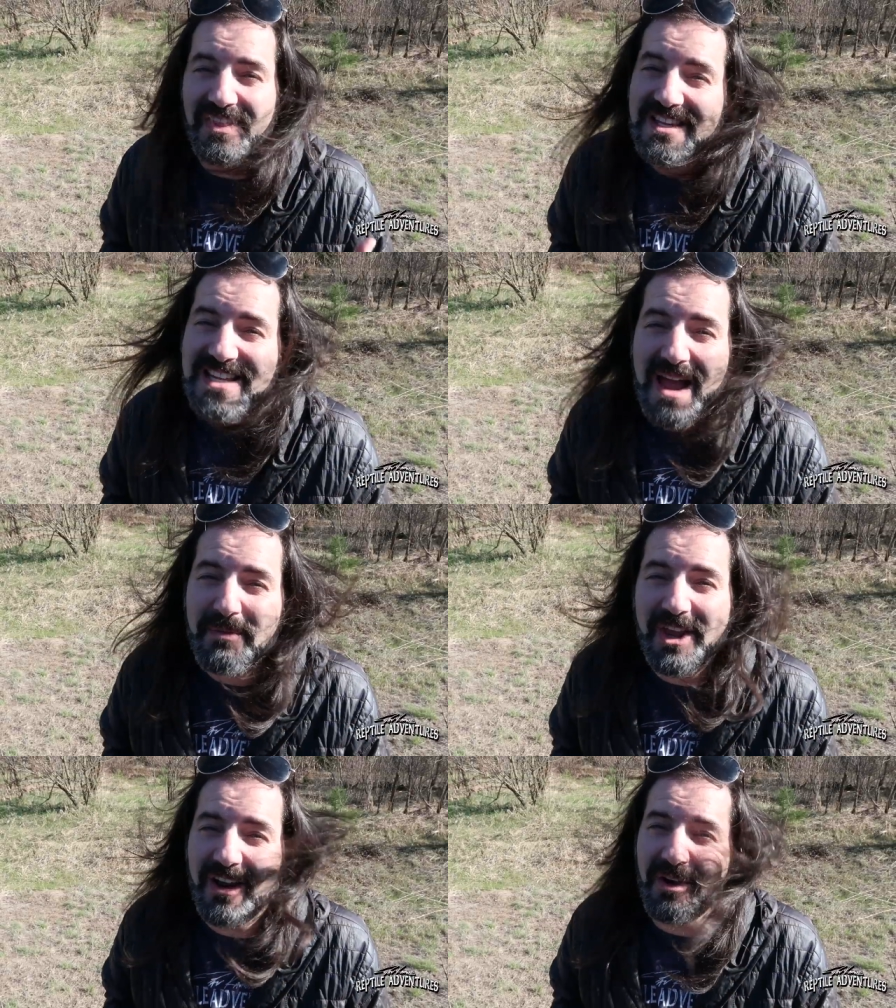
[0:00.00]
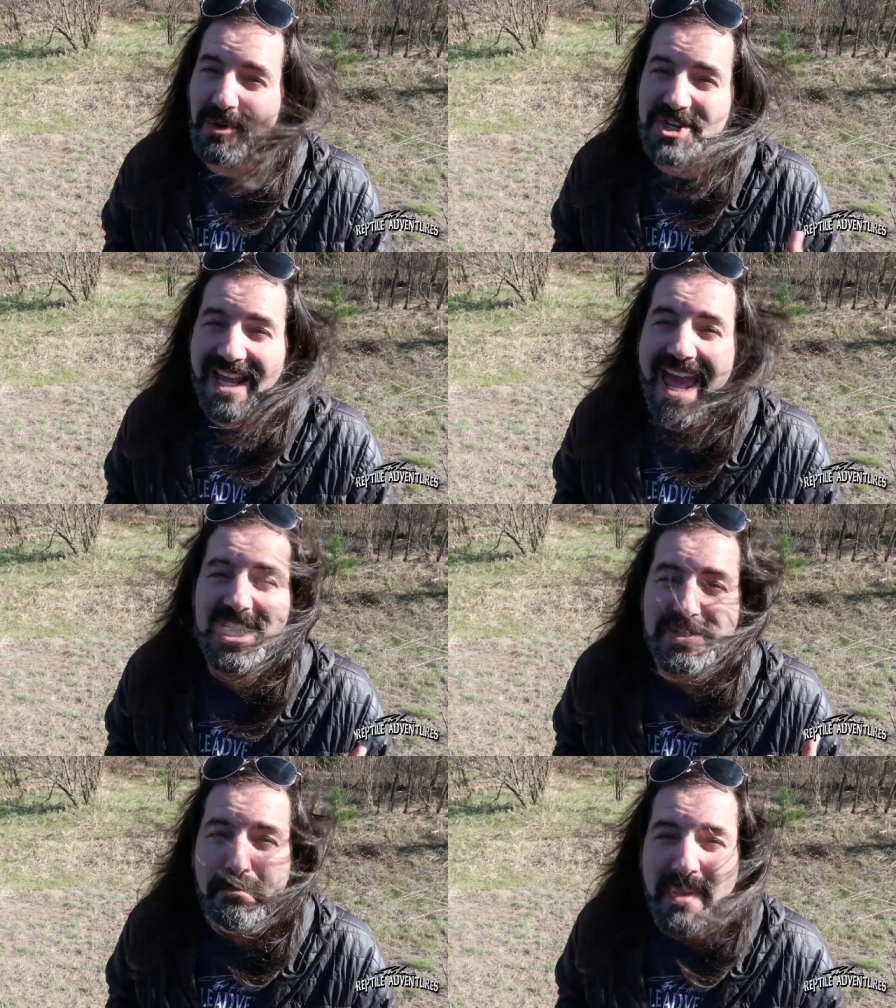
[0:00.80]
this time of year, which again,
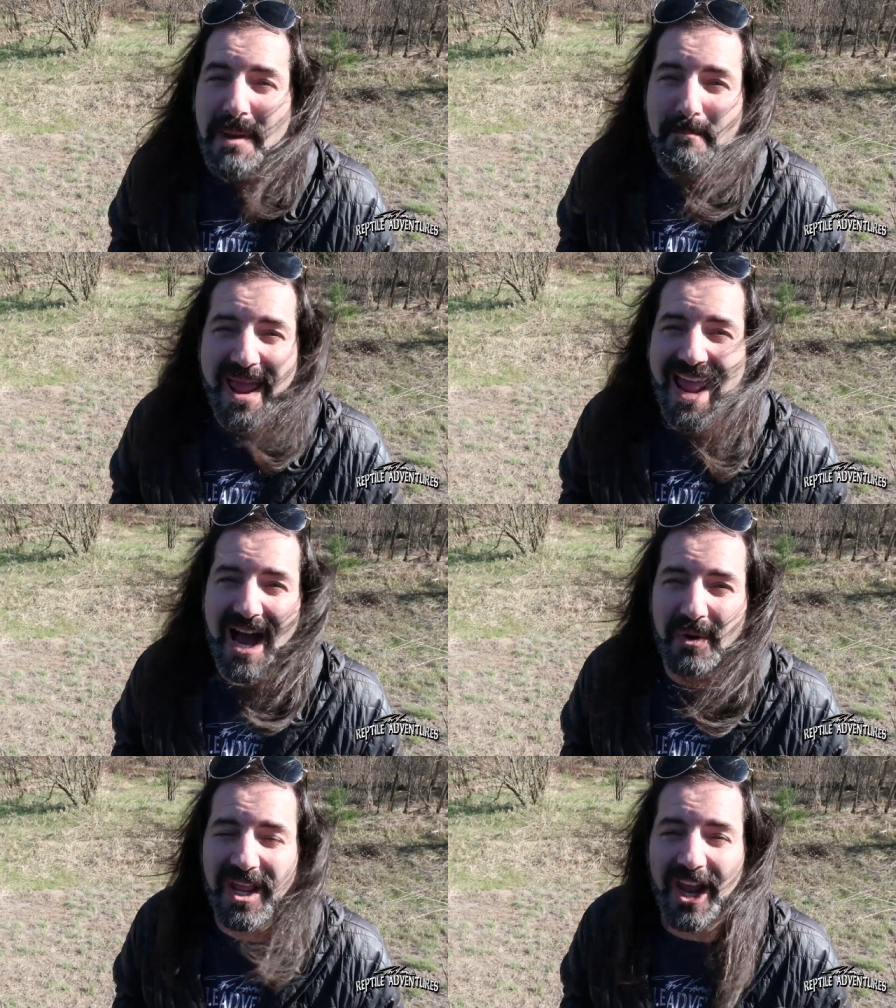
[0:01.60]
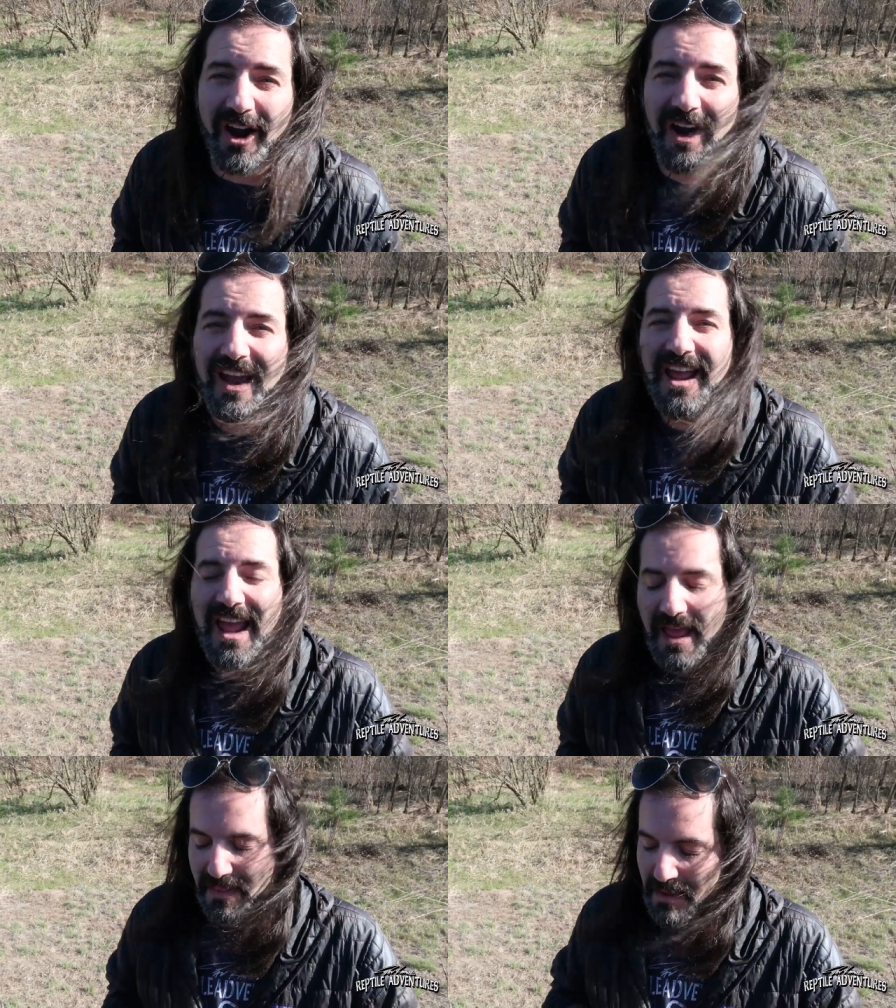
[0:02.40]
it's mid-May out here,
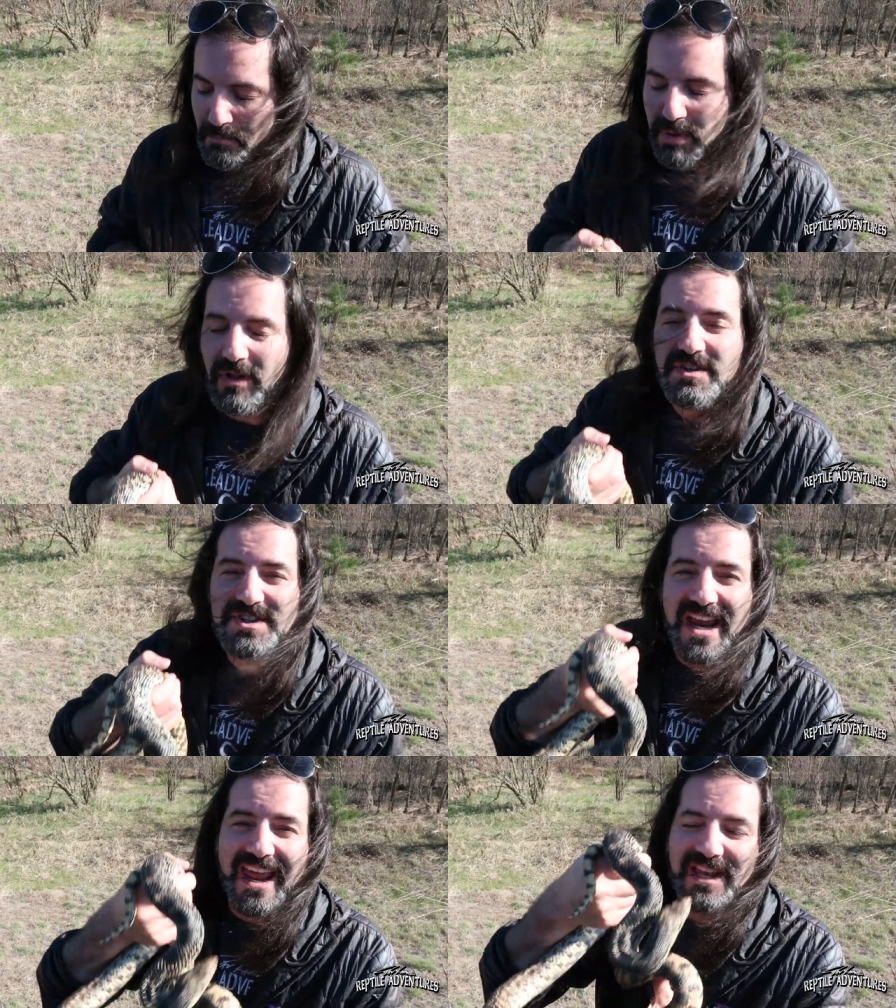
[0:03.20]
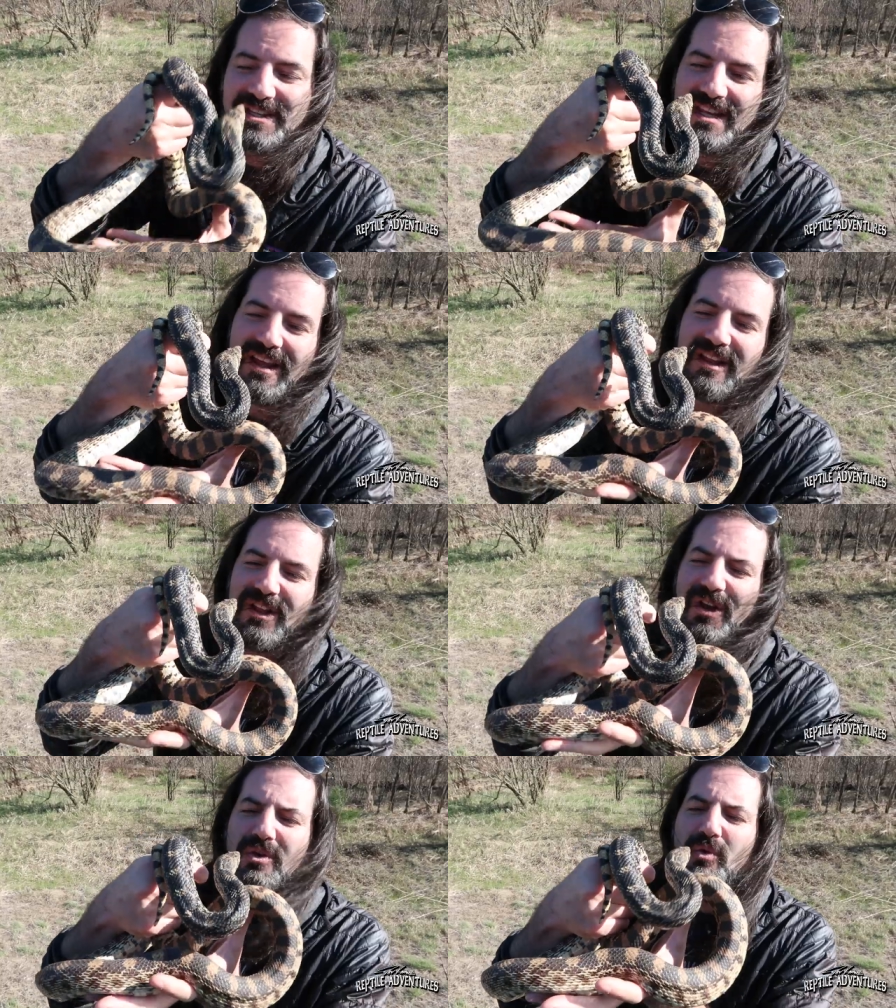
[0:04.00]
the bull snakes
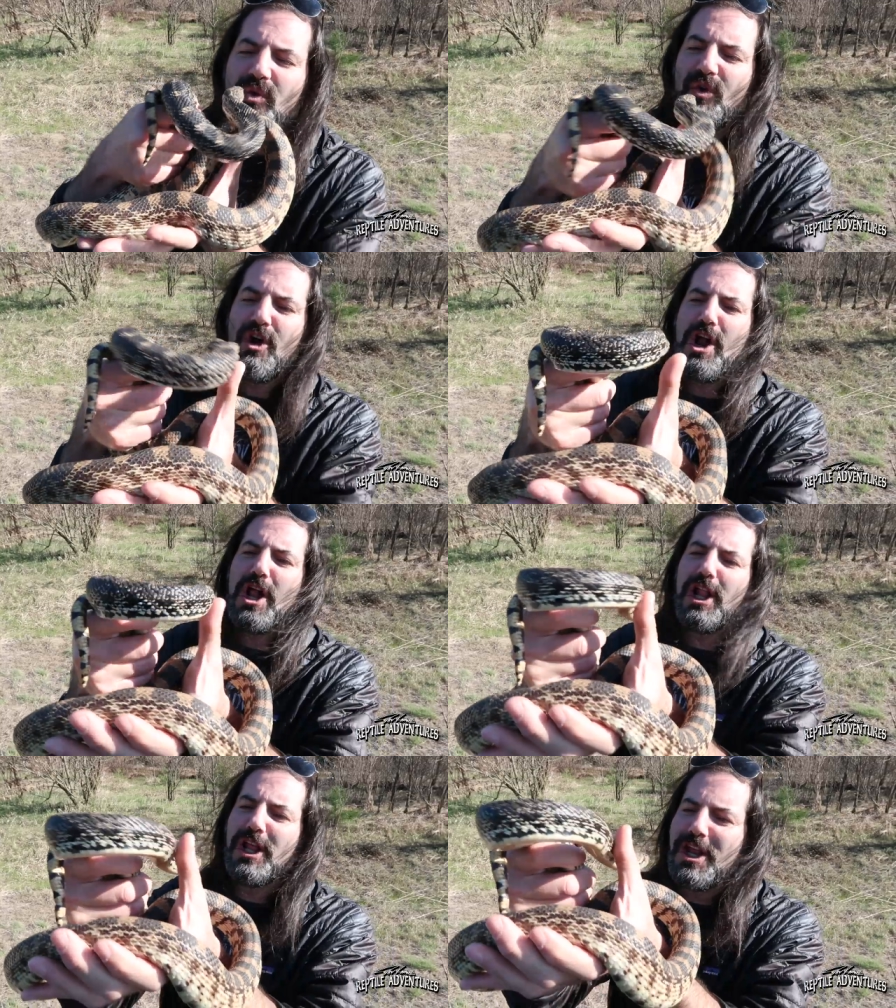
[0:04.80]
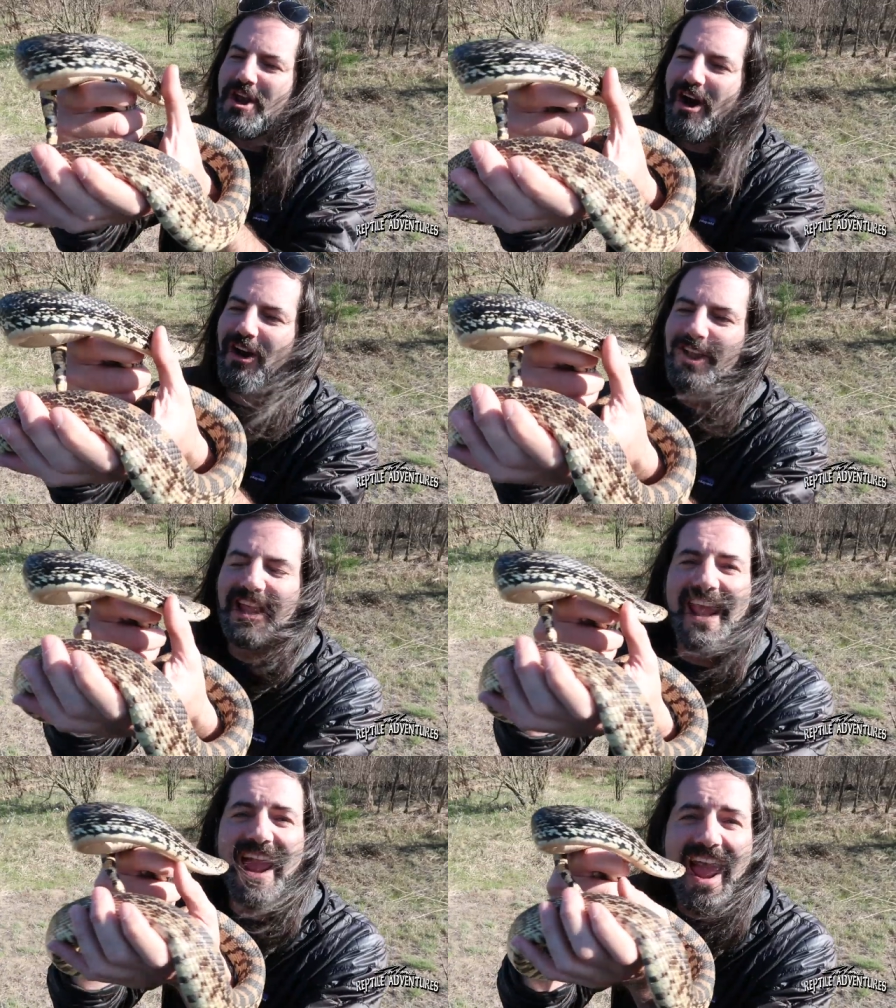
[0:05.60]
look really
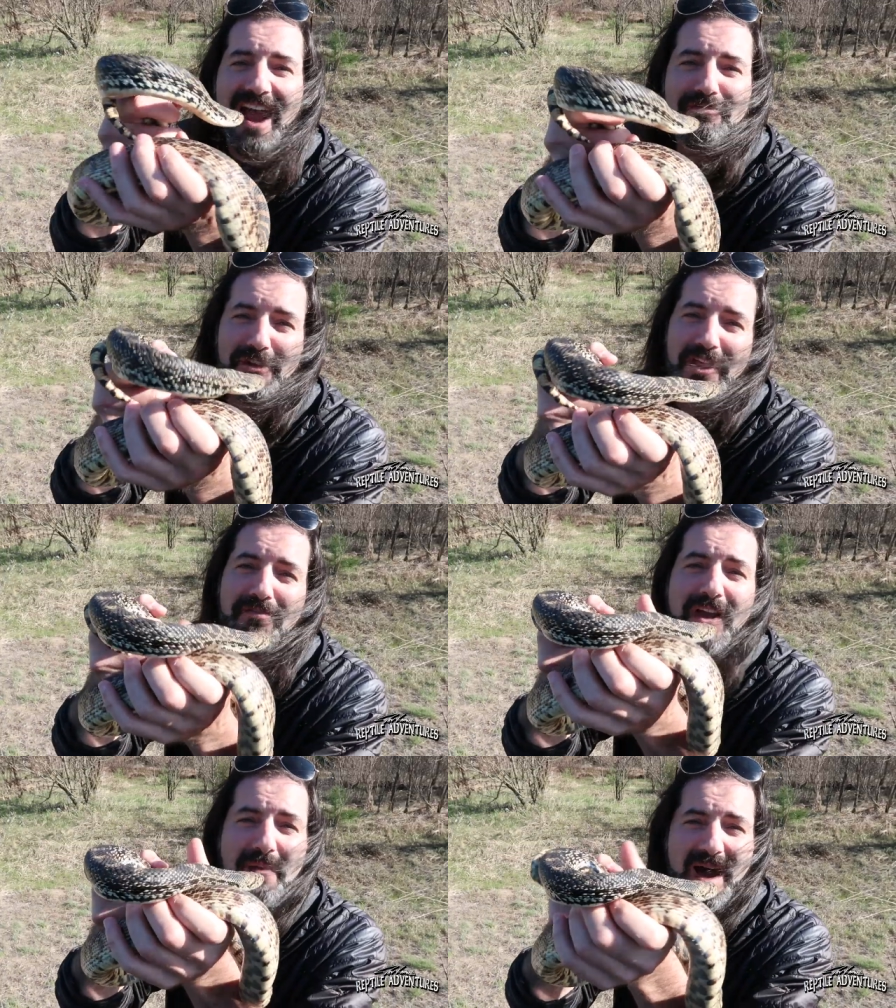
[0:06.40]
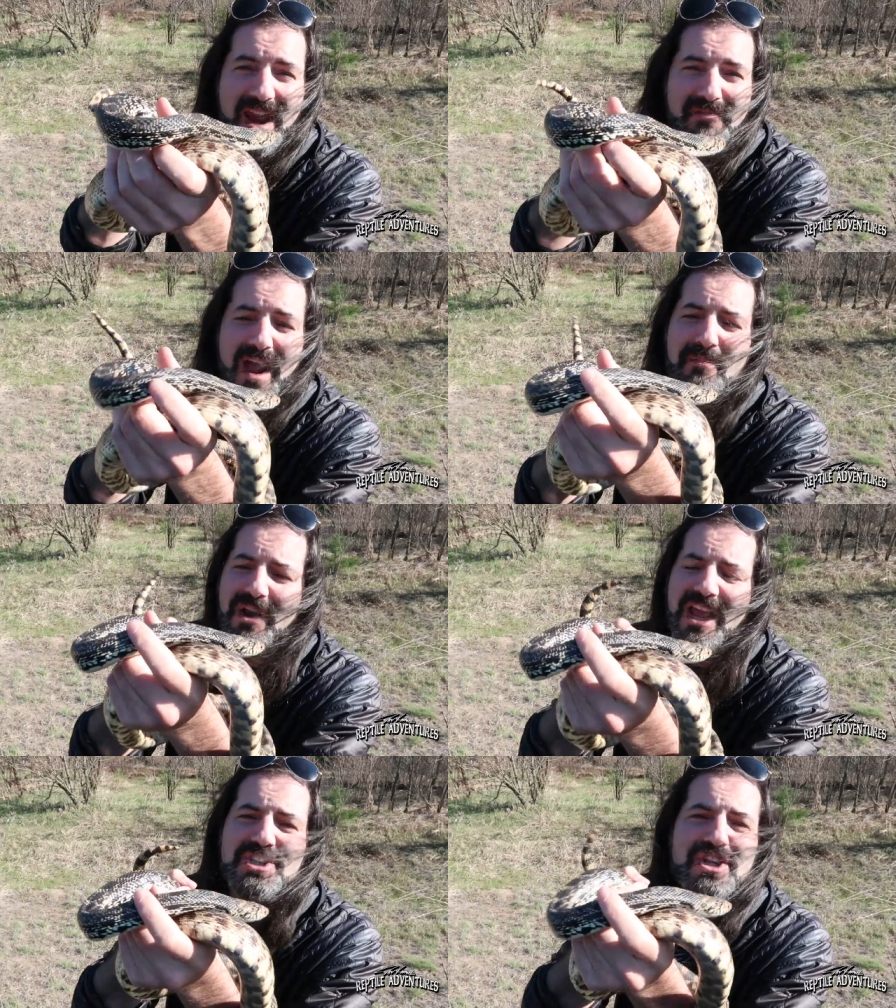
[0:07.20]
gnarly after they've come out of
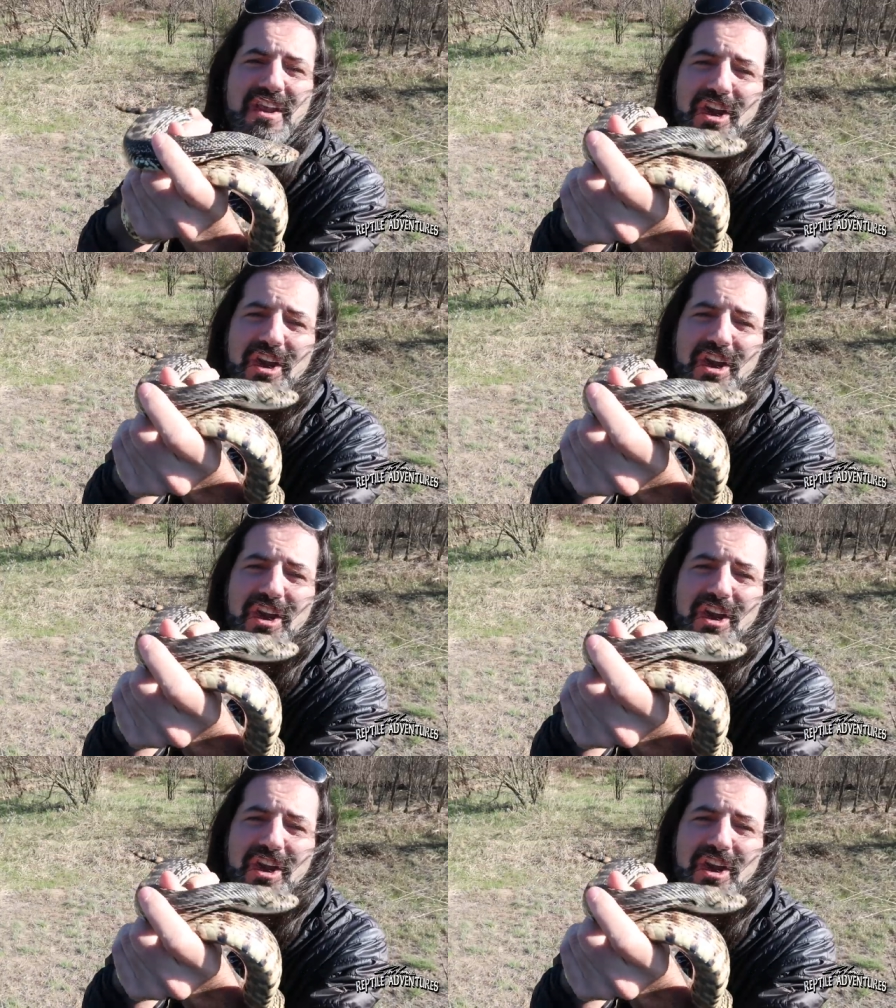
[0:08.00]
hibernation.